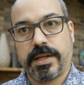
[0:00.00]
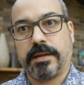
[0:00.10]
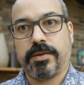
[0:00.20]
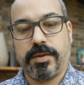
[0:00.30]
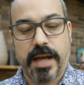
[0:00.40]

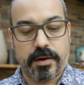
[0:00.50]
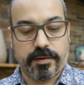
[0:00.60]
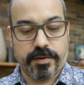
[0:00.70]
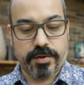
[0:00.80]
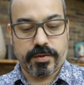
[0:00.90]
down to the
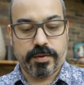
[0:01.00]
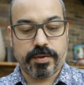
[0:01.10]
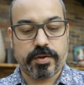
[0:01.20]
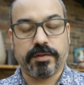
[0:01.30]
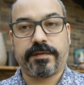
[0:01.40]
aquifer. So those
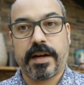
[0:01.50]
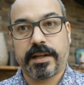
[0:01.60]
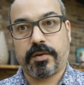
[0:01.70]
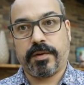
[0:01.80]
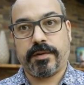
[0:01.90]

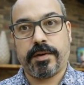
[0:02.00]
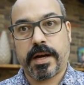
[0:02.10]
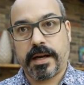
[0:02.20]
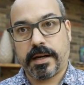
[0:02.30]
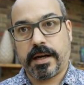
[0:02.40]
confined
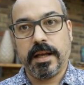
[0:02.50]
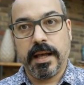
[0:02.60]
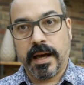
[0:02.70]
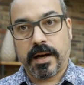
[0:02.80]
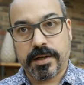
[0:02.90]
aquifer
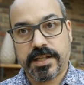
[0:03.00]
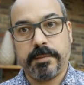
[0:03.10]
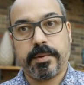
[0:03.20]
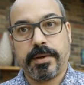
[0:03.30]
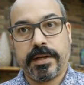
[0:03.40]
are
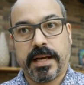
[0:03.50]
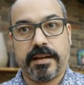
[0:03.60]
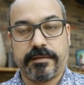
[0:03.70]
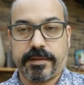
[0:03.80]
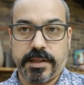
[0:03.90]
deeper and
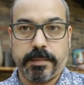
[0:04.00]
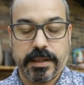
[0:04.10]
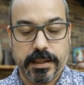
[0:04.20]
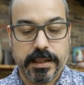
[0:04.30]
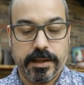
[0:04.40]
have
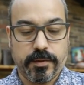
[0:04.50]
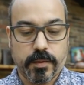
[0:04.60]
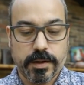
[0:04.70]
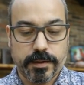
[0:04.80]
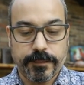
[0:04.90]
typically cleaner
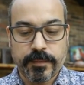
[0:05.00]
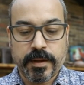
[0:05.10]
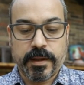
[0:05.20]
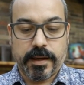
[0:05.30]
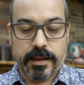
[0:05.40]
water.
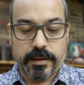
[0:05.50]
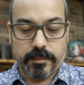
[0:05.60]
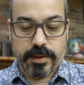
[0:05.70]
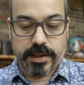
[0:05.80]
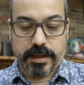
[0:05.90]

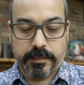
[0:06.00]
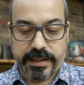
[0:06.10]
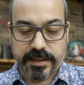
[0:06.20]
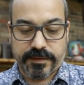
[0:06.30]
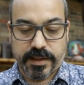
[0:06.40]
But again, by
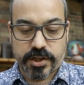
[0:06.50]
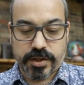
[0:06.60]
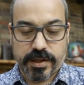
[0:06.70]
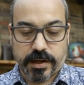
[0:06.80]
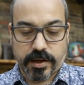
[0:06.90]

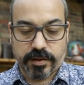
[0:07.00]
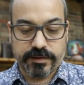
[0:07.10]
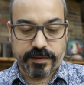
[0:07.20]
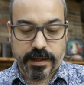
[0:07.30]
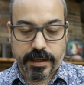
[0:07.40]
definition, they are
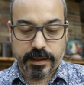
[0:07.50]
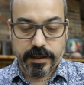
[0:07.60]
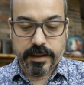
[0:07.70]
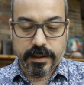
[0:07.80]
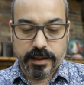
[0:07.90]
confined.
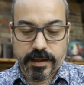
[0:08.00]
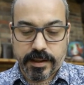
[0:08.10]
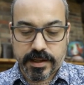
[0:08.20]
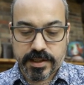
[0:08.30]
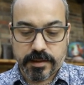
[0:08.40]
Then
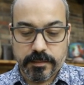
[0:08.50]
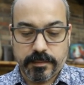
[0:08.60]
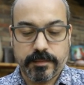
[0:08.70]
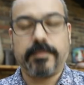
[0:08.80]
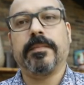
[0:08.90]
there's
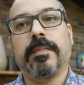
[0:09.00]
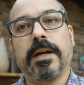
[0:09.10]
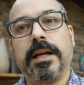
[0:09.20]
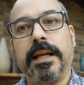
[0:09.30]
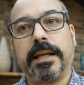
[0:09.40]
some
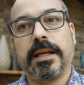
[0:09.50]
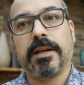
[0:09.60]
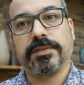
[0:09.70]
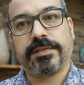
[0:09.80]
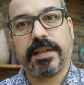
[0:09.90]
leaky
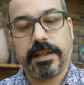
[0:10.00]
confined